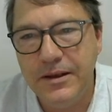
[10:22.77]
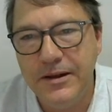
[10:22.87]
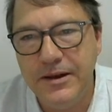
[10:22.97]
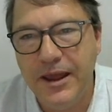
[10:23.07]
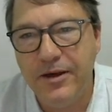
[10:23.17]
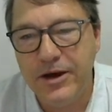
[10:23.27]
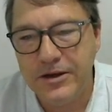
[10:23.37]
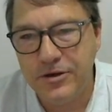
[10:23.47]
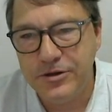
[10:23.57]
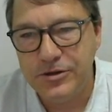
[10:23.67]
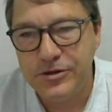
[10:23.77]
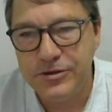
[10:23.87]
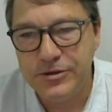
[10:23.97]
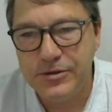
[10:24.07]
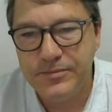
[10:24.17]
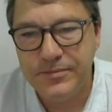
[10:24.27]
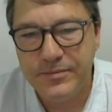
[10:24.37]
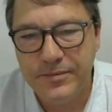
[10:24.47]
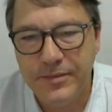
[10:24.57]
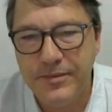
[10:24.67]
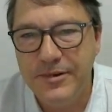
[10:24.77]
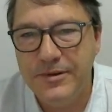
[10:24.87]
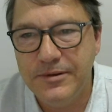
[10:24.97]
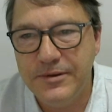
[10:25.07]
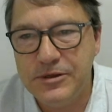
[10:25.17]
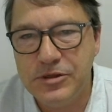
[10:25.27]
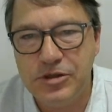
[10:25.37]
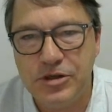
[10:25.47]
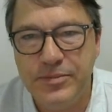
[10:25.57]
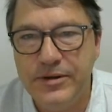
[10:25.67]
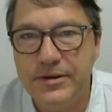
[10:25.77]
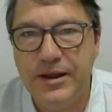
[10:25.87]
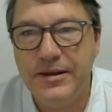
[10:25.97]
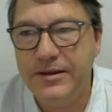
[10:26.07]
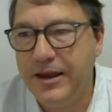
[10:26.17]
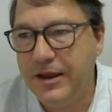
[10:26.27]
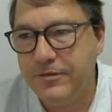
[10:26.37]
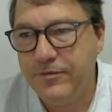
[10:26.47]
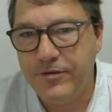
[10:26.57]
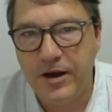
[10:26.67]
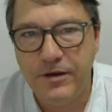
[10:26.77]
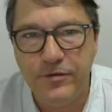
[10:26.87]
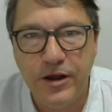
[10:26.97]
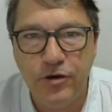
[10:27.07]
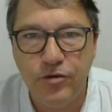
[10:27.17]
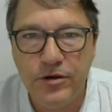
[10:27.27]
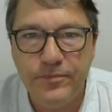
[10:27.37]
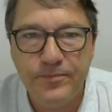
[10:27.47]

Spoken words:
And now our contours stop at 500.